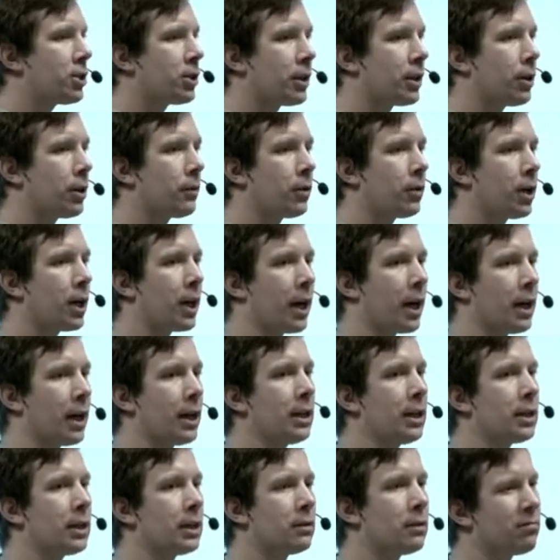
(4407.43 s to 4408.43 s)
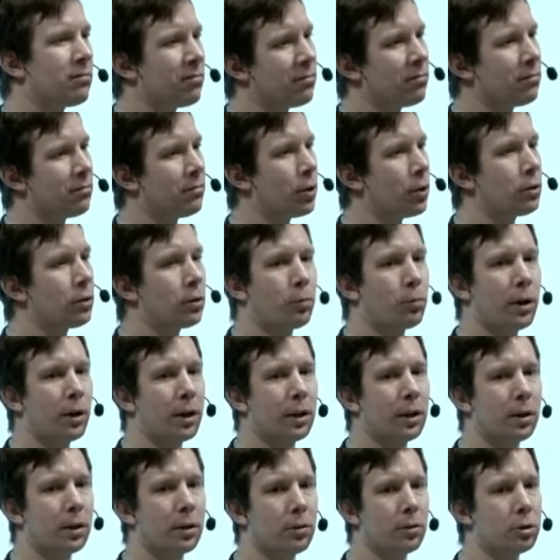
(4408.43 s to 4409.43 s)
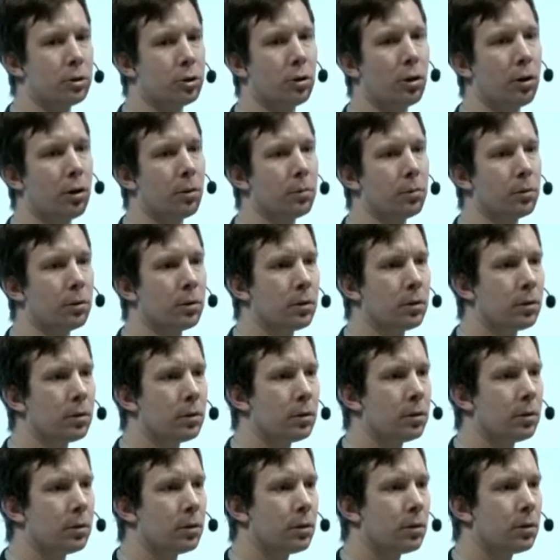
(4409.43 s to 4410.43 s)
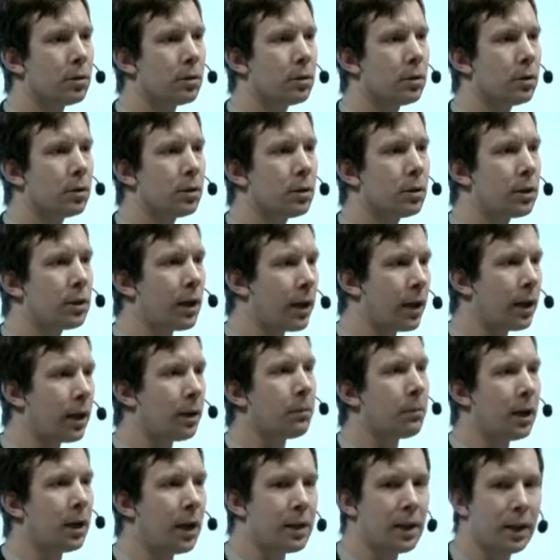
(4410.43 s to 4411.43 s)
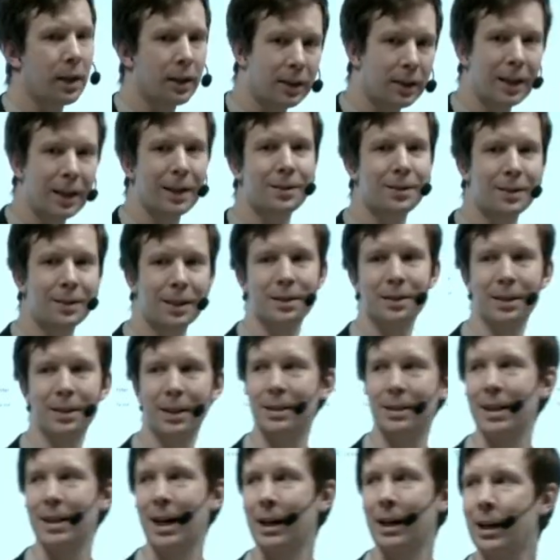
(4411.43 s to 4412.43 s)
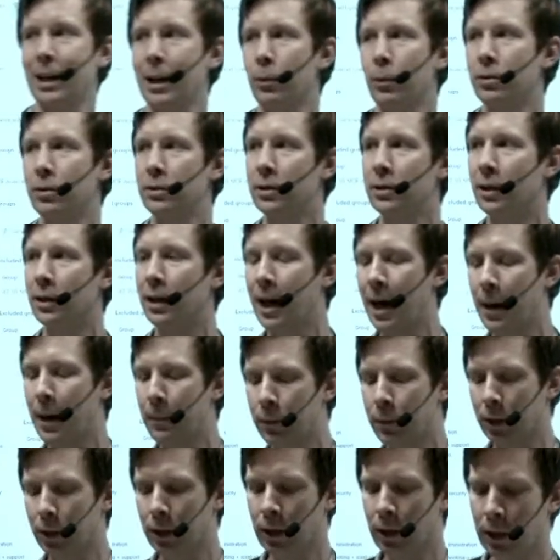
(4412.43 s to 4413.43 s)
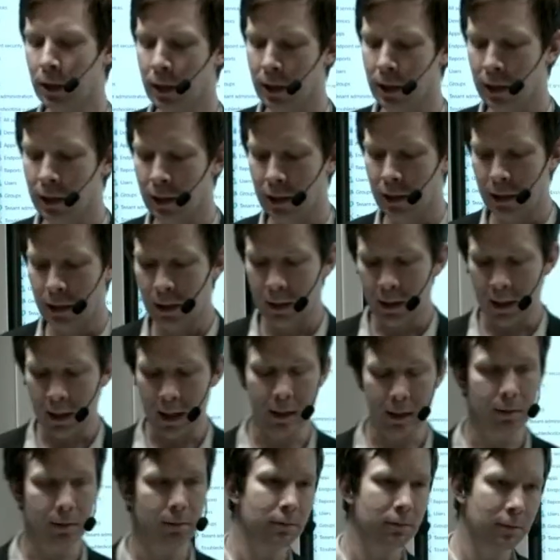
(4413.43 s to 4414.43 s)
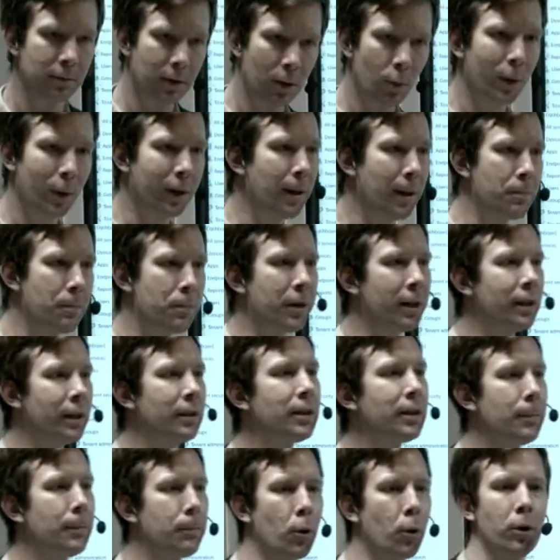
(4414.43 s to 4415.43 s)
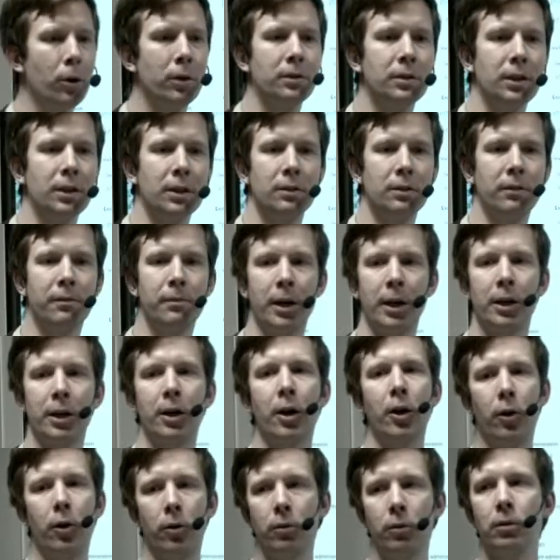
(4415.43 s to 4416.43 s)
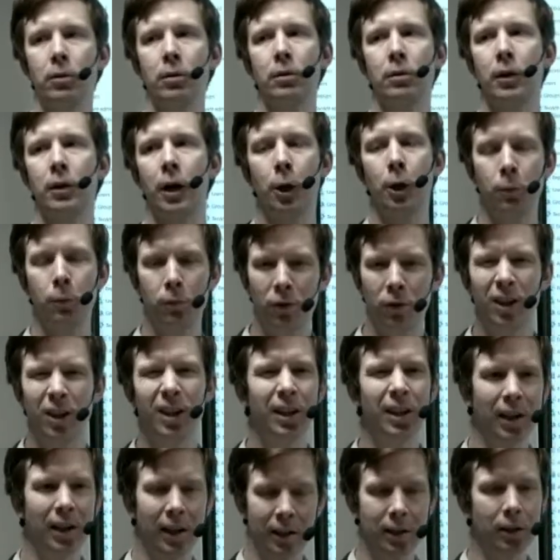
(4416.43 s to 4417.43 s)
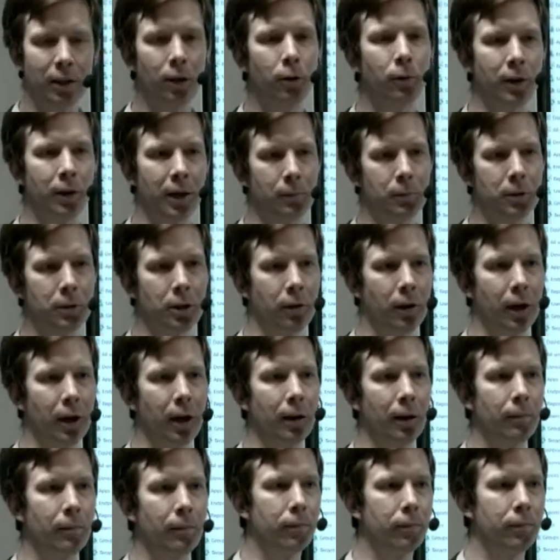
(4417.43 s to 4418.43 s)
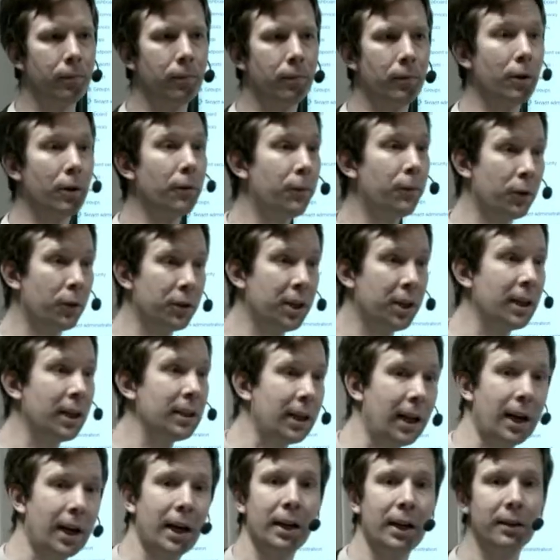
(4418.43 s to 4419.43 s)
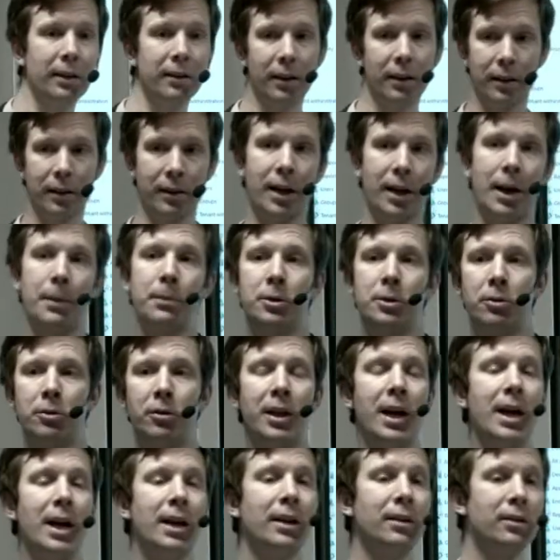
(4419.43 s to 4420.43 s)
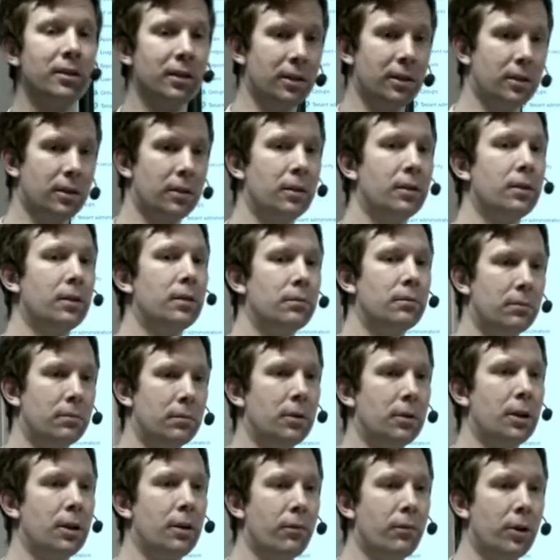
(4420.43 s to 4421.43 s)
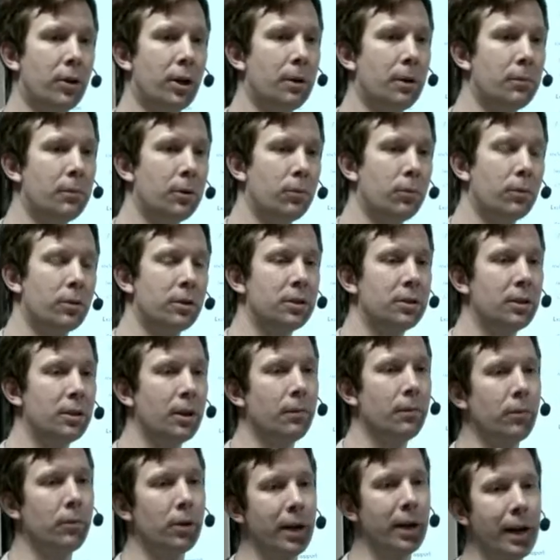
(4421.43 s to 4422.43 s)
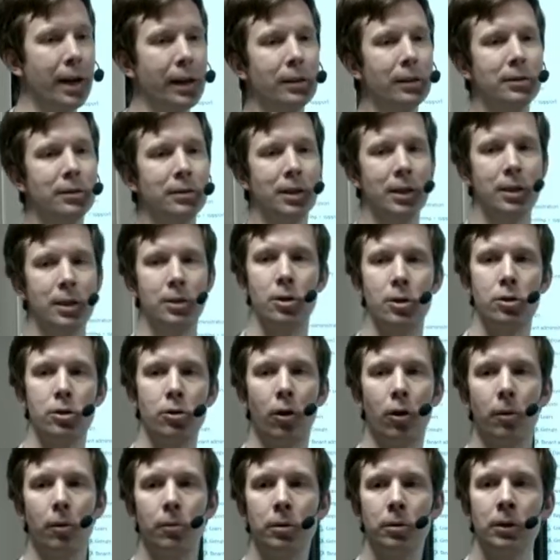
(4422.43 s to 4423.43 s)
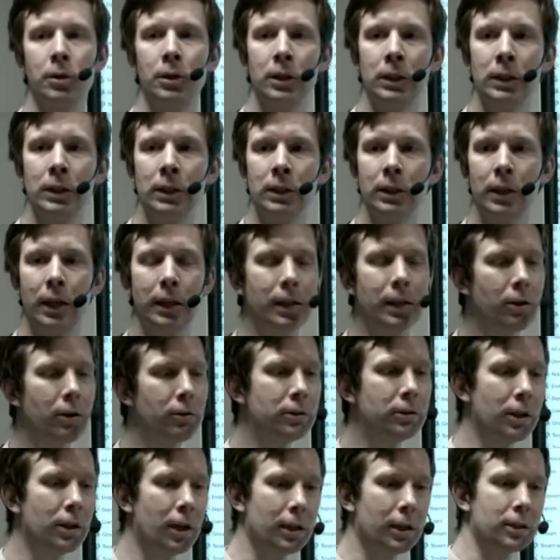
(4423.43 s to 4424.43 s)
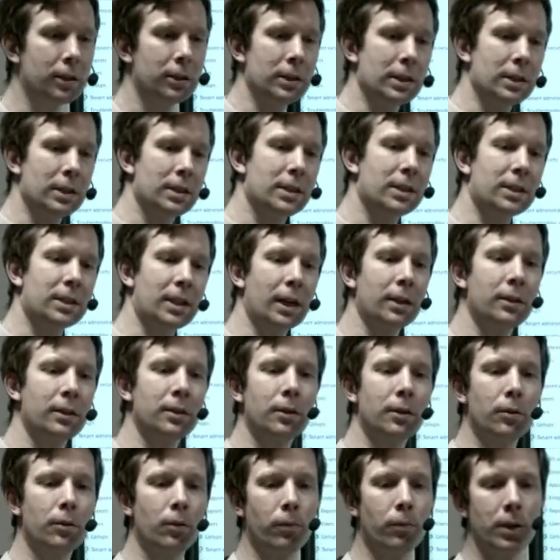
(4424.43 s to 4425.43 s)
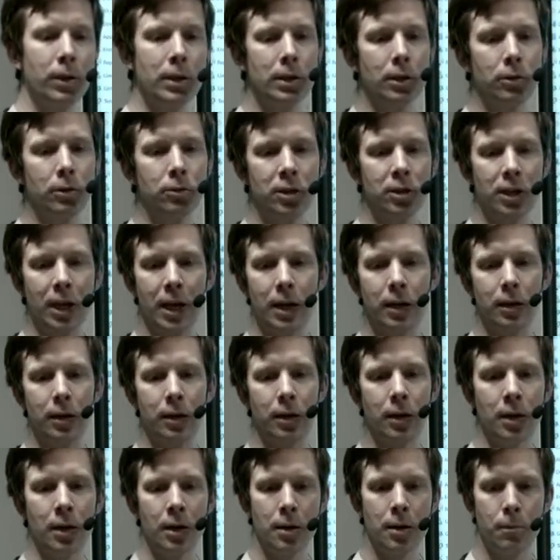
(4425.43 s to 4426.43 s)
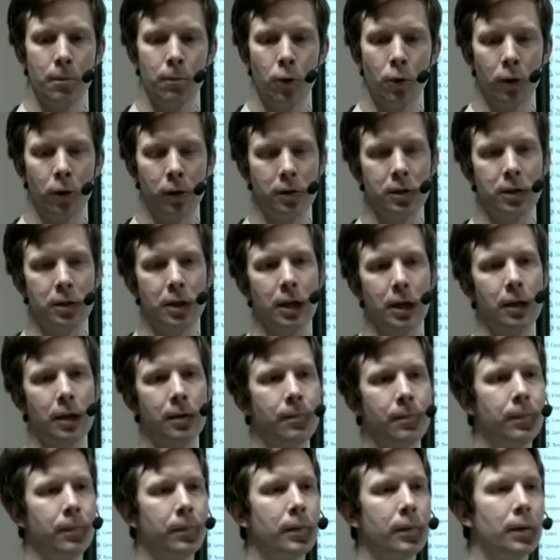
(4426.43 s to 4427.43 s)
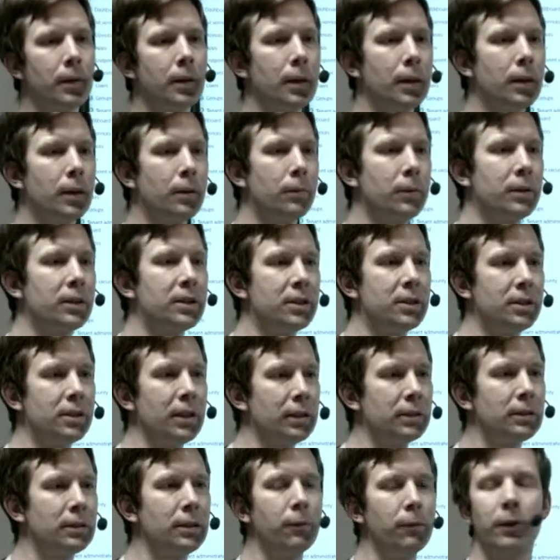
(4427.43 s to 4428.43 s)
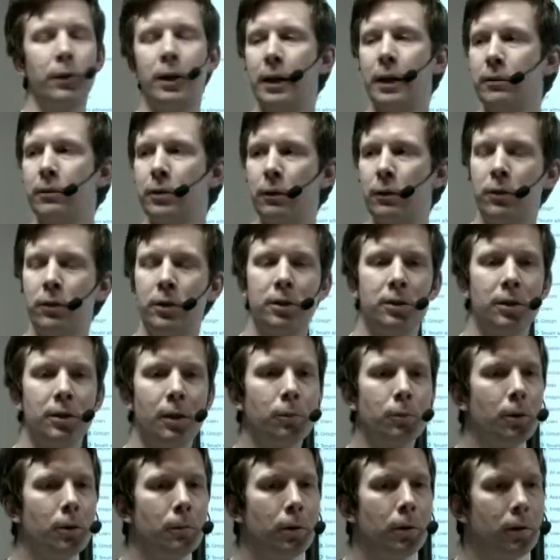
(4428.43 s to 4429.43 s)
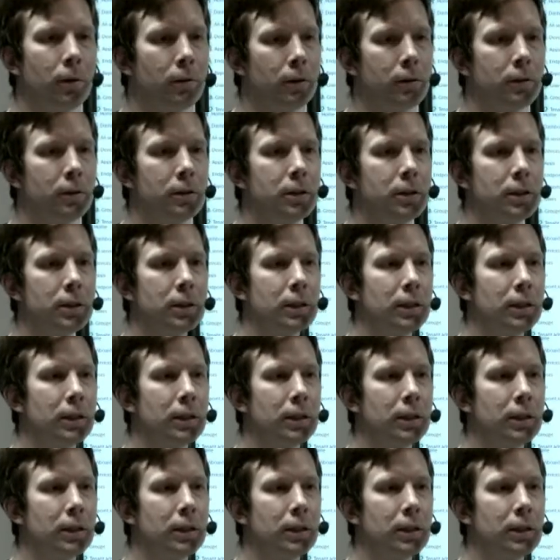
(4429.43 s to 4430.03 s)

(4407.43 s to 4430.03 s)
over here, does quite a good job telling me that this is exactly what's going to happen. And while I'm building policies of my own, hopefully I know what I'm doing. If on the other hand I happen to land in an environment where someone else did the job, and there's that standard Windows 10 policy with 65 different subcomponents.